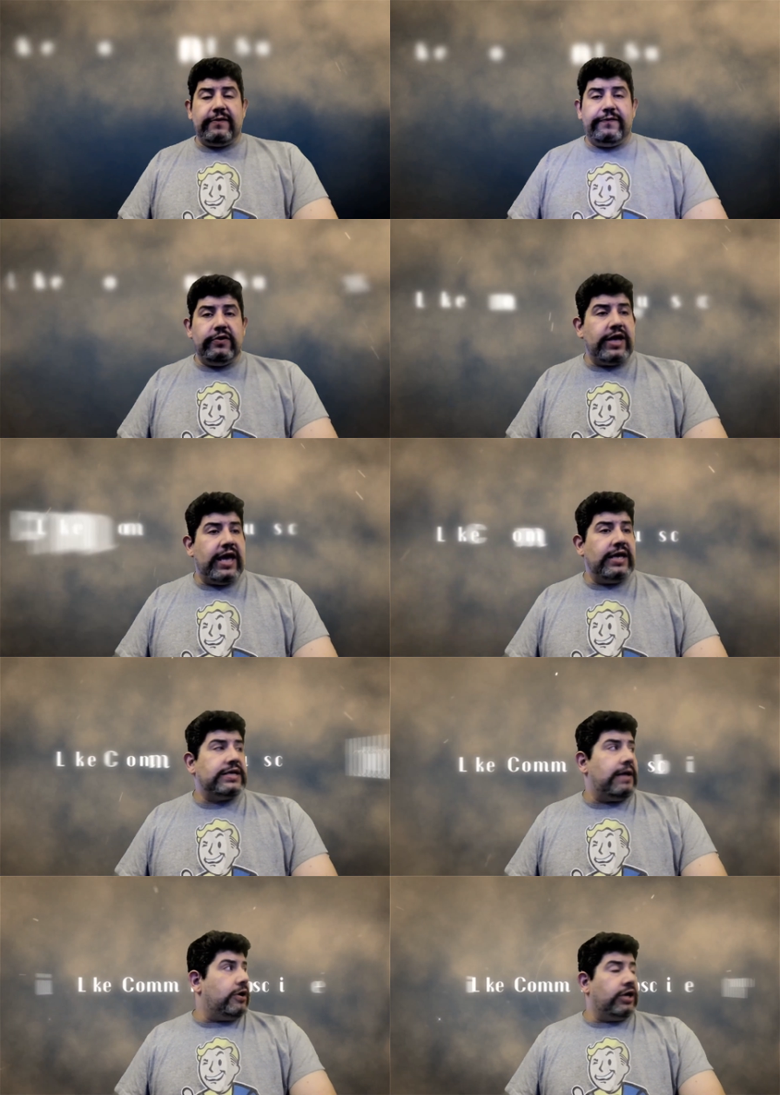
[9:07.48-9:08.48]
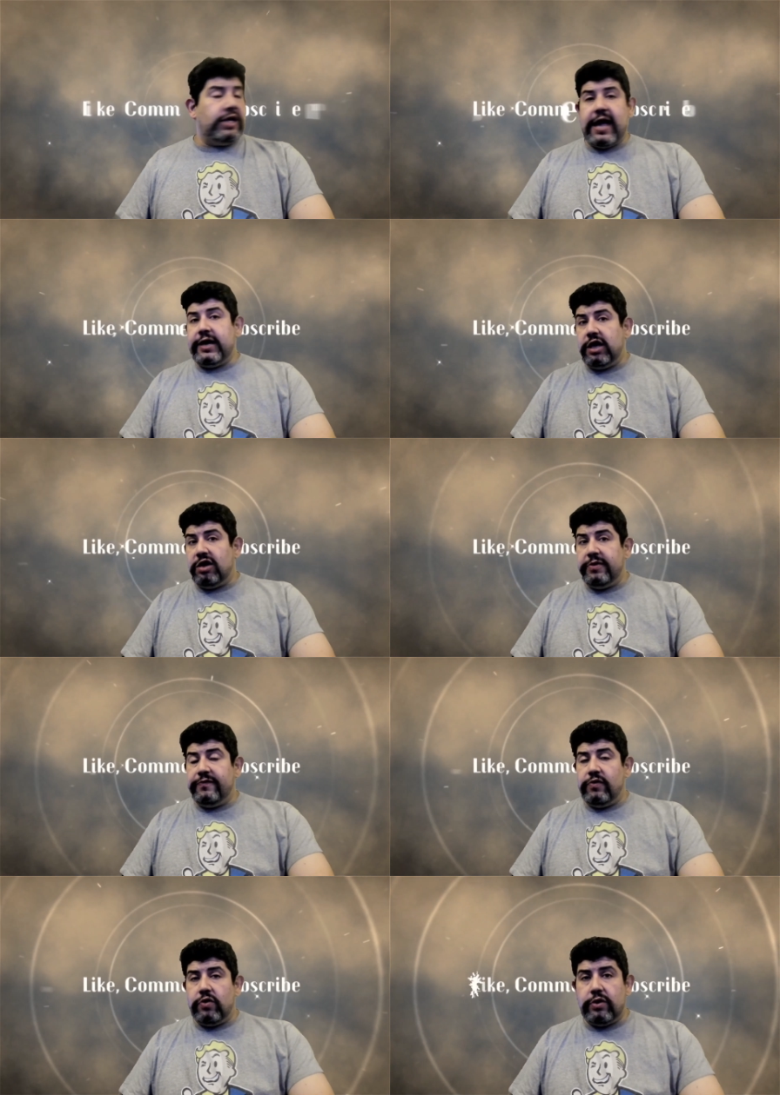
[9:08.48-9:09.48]
a few days. I better get out of here
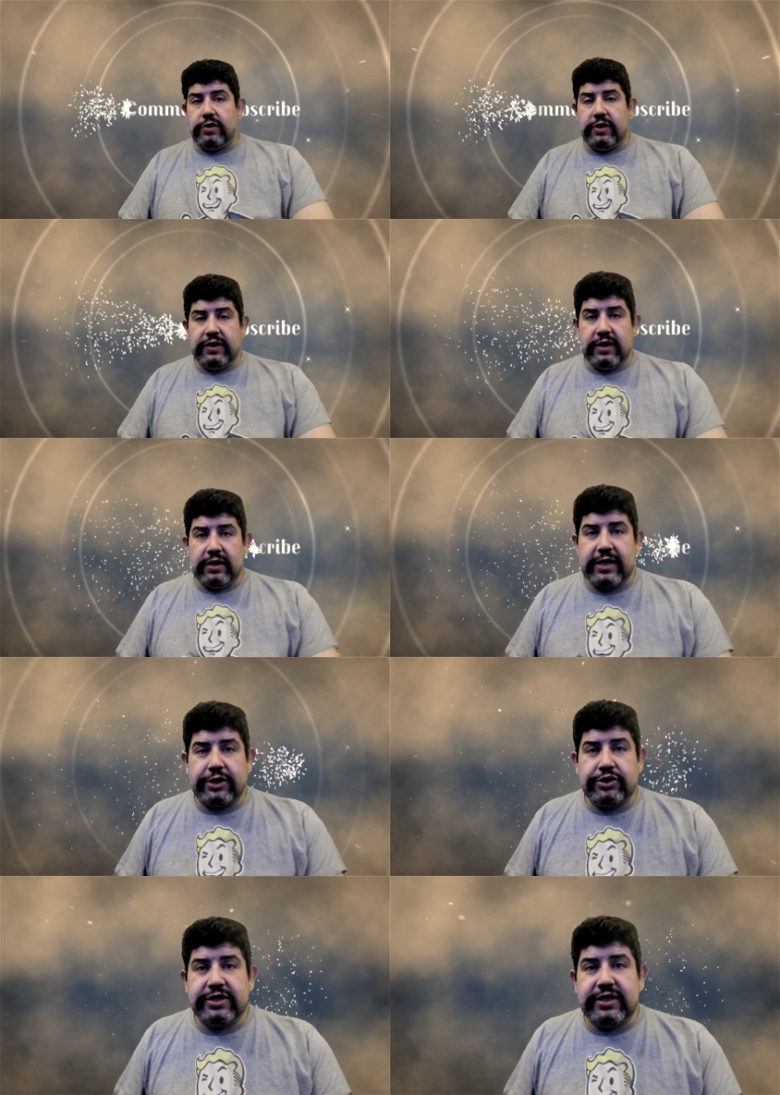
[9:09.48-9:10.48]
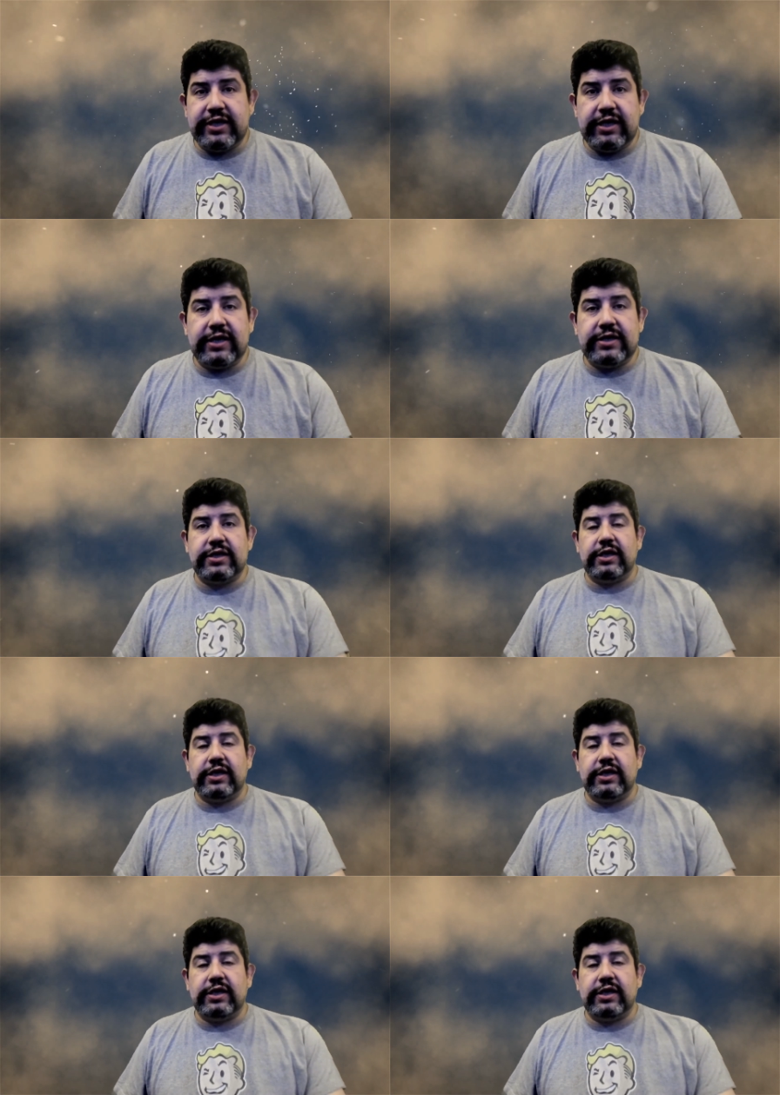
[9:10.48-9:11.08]
before the electricity gets